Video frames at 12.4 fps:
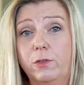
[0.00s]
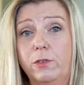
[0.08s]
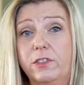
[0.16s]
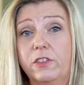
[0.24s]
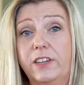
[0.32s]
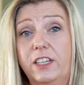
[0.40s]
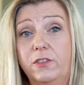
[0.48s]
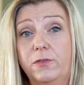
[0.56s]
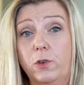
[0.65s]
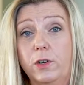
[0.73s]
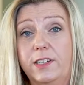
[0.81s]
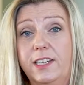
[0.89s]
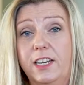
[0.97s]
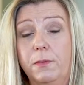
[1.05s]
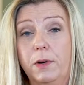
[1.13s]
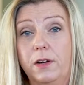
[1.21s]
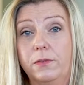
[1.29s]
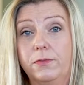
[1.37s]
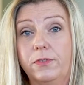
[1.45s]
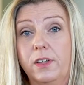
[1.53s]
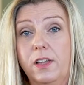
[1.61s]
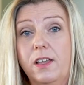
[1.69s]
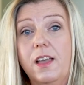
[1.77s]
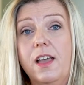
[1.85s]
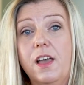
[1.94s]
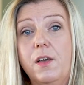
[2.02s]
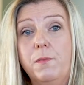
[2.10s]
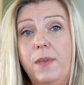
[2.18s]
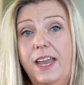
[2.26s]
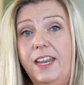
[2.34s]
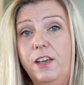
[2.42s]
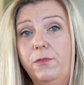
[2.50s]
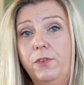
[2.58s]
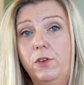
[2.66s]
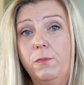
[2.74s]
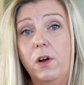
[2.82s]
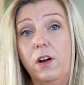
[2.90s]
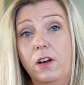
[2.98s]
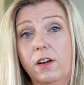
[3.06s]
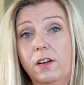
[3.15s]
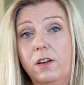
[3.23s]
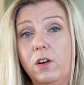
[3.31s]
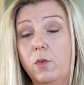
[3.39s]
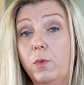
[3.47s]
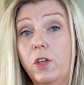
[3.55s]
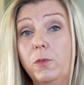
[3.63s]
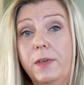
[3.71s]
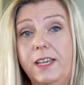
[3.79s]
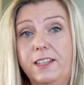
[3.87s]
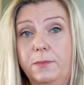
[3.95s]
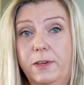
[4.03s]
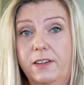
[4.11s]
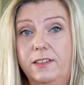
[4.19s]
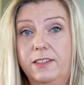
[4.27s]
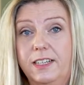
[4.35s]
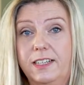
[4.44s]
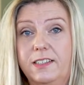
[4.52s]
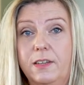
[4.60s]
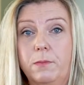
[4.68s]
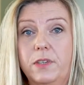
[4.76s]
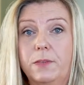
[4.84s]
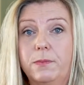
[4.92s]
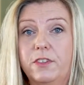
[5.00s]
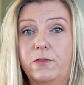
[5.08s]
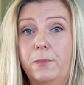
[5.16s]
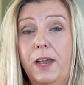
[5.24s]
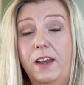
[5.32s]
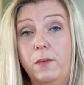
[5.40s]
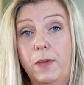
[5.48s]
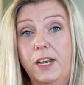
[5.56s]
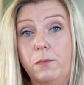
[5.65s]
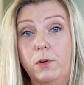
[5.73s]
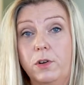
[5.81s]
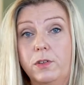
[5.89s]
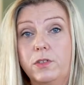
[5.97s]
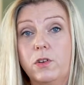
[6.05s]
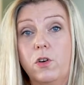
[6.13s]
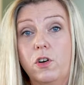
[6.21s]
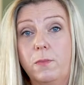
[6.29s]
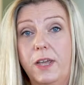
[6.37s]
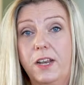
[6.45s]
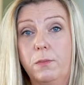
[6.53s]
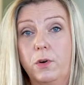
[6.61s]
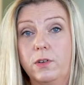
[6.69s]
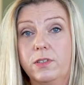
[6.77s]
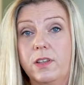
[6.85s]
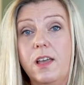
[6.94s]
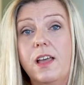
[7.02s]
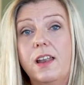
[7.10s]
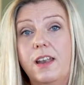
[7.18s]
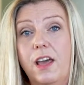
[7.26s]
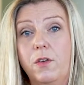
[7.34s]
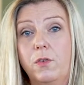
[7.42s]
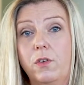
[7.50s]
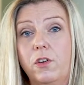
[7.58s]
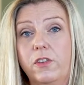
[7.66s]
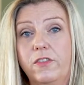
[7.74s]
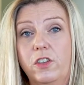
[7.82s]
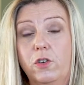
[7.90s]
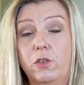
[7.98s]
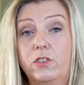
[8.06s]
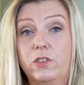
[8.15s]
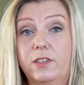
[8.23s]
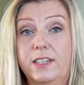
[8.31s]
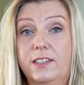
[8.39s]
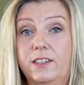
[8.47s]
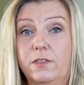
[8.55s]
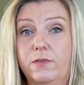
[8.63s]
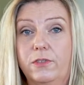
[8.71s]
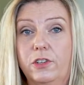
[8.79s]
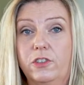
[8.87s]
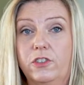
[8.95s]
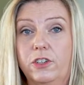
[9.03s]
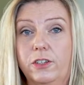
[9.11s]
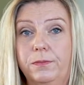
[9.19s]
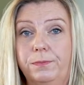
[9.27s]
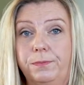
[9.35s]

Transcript: those are aged 40 and above many of whom are or will be experiencing symptoms of perimenopause or menopause now or in the not too distant future.